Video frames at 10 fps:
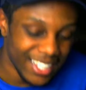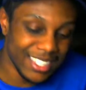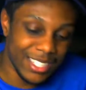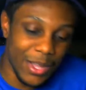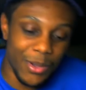
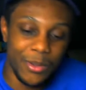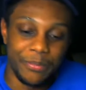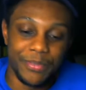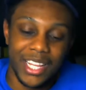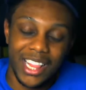so,
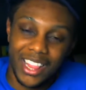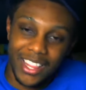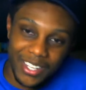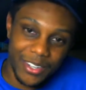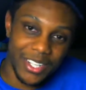
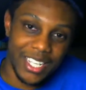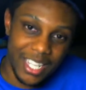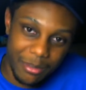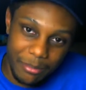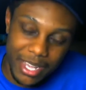literally,
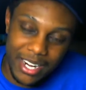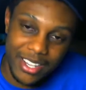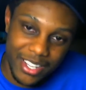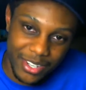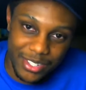in
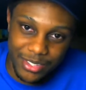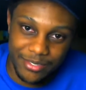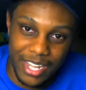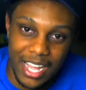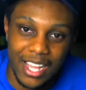Gear
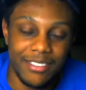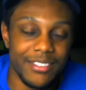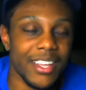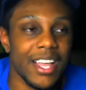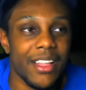Survive,
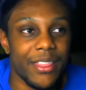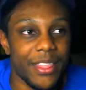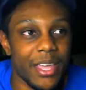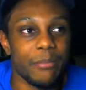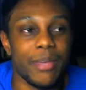
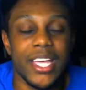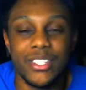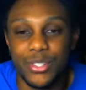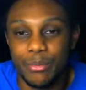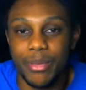they
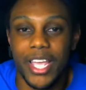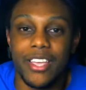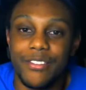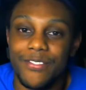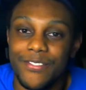made you
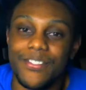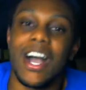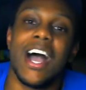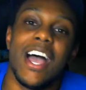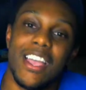pay
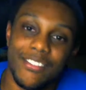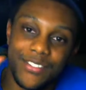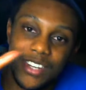five